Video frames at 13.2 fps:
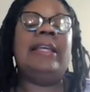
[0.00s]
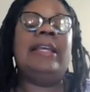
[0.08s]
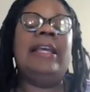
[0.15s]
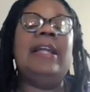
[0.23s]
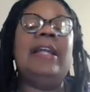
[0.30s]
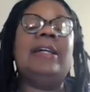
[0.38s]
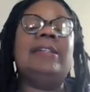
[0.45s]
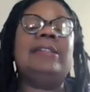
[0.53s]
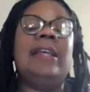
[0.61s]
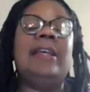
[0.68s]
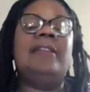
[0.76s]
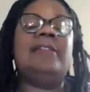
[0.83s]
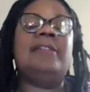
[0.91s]
I cannot
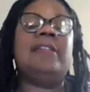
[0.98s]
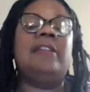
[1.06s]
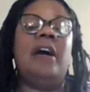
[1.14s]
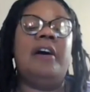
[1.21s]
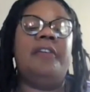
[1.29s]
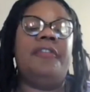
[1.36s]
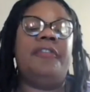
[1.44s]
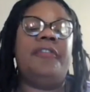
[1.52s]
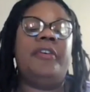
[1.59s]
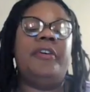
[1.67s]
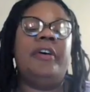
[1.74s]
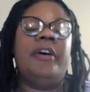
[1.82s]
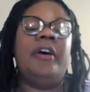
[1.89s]
say this enough.
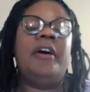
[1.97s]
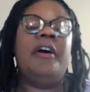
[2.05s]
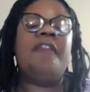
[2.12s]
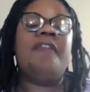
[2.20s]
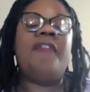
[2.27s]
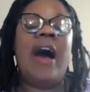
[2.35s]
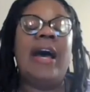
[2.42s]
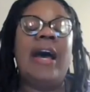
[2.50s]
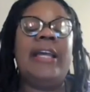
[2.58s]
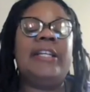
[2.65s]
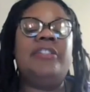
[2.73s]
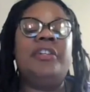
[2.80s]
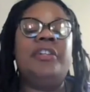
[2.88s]

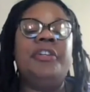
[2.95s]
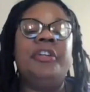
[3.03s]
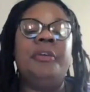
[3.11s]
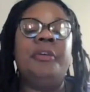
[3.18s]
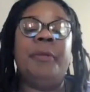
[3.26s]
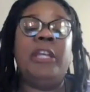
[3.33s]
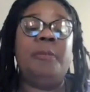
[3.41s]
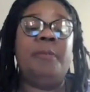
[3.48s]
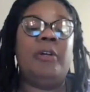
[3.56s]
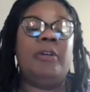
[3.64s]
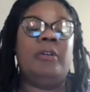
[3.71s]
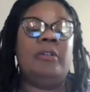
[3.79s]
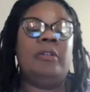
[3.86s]
Find your
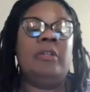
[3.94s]
people,